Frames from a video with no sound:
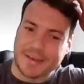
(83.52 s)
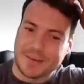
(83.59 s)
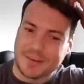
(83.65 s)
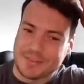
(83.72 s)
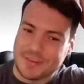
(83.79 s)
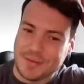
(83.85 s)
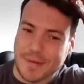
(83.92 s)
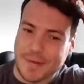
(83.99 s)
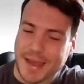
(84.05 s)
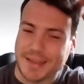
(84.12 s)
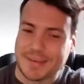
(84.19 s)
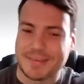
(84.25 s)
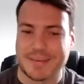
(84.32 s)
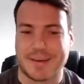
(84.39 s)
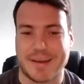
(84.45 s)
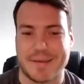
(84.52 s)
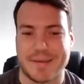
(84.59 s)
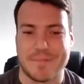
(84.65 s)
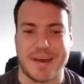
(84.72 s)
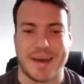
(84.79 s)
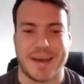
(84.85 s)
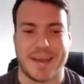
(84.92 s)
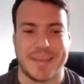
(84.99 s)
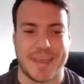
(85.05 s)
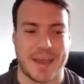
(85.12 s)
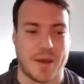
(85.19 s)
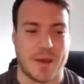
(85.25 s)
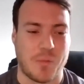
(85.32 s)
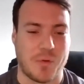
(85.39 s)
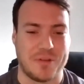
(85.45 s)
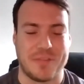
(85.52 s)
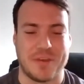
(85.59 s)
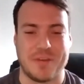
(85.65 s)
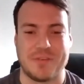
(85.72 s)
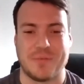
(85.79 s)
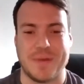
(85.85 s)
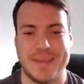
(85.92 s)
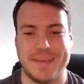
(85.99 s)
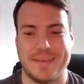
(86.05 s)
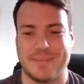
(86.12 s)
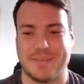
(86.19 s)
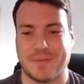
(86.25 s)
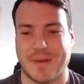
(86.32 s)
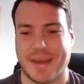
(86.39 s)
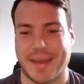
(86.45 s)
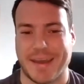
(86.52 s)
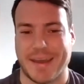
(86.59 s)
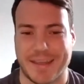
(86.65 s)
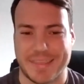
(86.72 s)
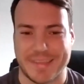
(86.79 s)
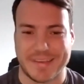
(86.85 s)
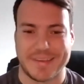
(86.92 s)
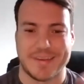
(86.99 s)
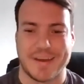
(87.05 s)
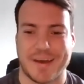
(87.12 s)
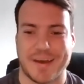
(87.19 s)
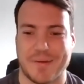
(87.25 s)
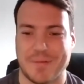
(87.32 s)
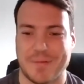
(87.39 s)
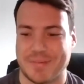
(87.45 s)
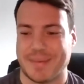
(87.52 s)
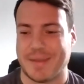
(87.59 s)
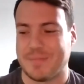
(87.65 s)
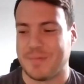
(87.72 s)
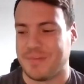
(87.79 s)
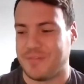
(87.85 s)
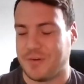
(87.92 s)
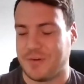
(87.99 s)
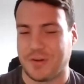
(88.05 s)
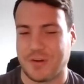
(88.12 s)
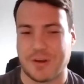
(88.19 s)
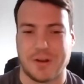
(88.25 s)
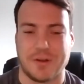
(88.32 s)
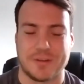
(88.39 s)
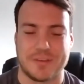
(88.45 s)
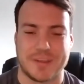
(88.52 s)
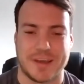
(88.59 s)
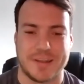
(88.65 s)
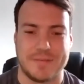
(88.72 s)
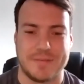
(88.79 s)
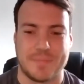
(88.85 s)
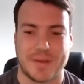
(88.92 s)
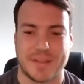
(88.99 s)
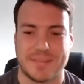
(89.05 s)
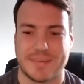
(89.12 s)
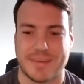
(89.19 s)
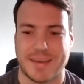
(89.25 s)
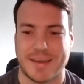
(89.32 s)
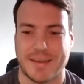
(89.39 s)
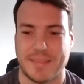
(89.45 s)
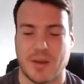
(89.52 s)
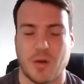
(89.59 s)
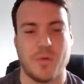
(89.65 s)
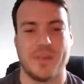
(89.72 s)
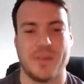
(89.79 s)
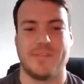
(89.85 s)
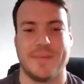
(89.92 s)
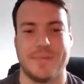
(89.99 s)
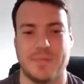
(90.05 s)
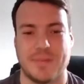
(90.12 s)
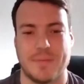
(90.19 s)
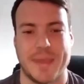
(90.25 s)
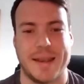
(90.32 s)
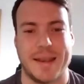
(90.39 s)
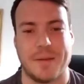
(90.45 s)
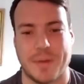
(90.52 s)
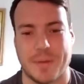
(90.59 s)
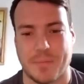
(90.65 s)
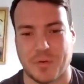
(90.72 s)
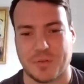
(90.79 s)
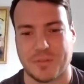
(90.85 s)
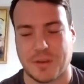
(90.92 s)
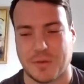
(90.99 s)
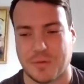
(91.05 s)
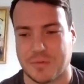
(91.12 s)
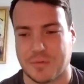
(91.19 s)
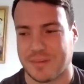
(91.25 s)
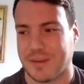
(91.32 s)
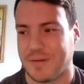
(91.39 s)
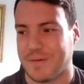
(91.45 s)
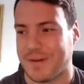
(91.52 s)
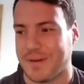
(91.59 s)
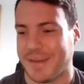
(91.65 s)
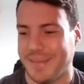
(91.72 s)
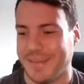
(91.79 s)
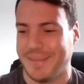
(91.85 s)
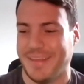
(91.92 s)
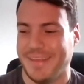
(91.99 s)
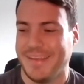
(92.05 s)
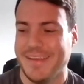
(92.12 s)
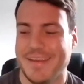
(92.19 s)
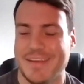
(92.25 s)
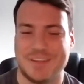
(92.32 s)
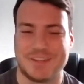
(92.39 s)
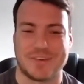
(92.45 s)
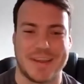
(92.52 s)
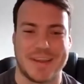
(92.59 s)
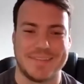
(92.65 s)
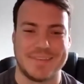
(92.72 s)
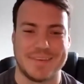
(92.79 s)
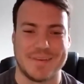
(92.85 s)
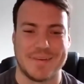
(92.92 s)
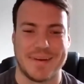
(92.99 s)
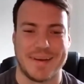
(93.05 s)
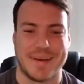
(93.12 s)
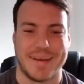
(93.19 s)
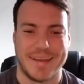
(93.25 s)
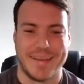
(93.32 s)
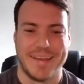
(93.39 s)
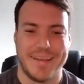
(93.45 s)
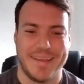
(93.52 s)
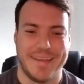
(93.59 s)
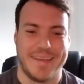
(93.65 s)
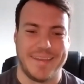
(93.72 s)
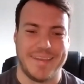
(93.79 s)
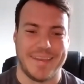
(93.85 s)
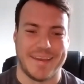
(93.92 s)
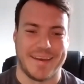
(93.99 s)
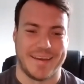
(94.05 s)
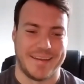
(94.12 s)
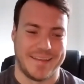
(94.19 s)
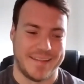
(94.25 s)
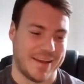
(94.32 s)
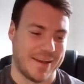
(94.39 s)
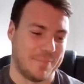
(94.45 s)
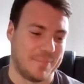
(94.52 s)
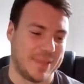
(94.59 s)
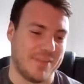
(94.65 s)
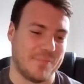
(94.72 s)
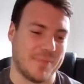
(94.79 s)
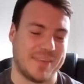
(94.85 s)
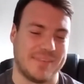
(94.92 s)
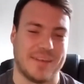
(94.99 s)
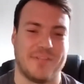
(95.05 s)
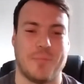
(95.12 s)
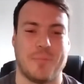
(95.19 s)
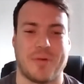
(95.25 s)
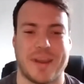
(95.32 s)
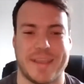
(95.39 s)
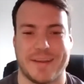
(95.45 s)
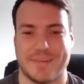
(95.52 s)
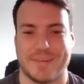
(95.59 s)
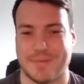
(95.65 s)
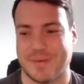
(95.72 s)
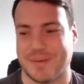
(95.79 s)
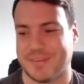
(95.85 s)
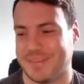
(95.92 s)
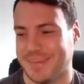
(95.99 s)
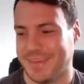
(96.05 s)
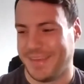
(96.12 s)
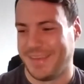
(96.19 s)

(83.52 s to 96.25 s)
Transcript: Not too bad. I'm, one of those weeks where I think we were saying before, got a lot done, but there always seems to be a little bit more to do. So trying to, give myself a break, I suppose.